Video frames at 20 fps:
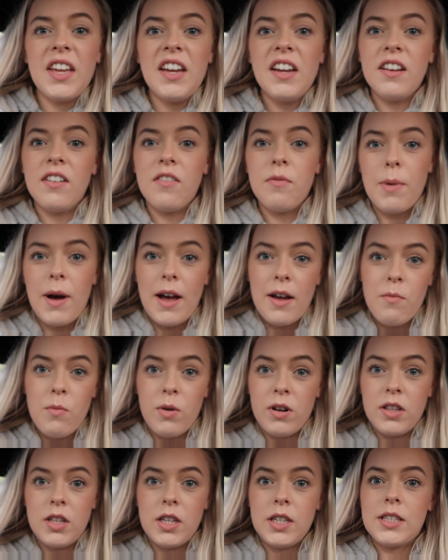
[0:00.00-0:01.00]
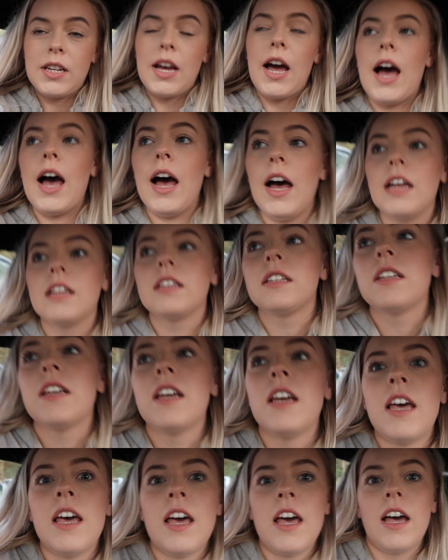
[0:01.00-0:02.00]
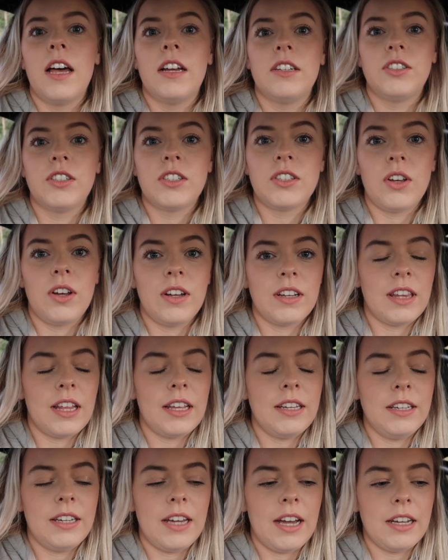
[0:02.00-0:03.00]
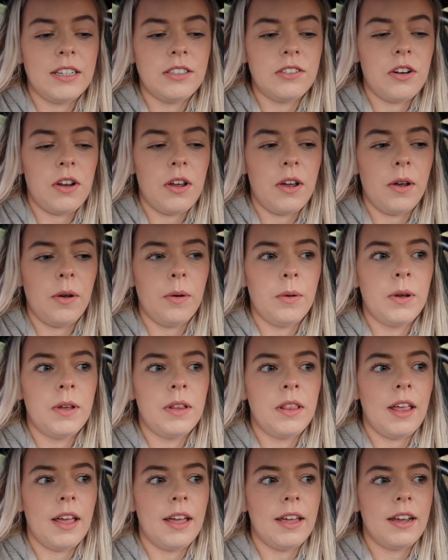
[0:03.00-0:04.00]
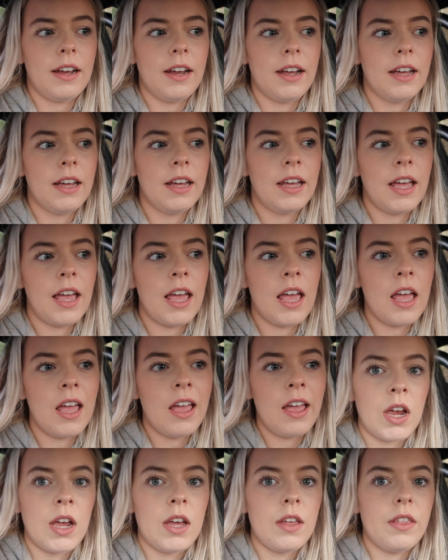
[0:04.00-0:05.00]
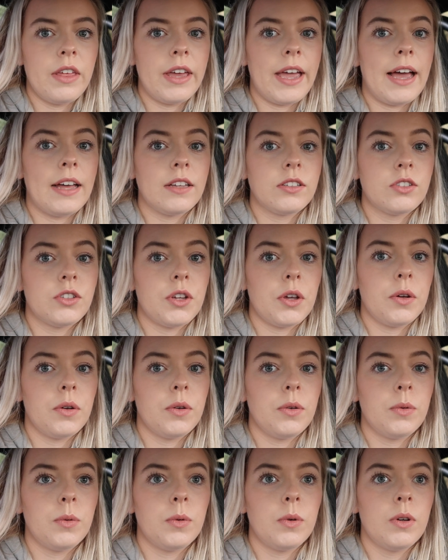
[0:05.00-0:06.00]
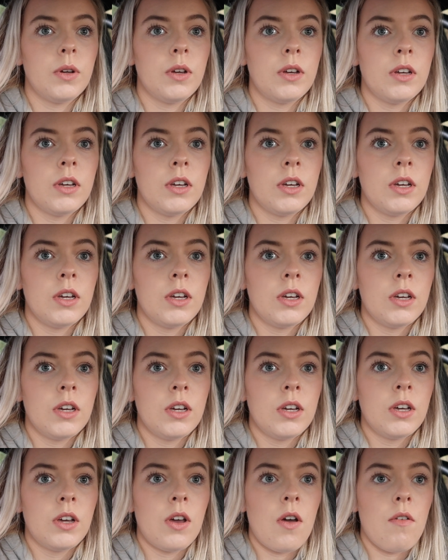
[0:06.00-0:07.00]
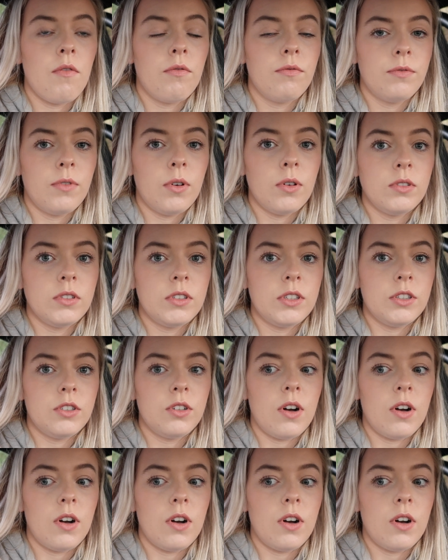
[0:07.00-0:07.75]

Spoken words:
Thinking of buying one of these cars, I just thought I'd let you guys know, like, they are so fun to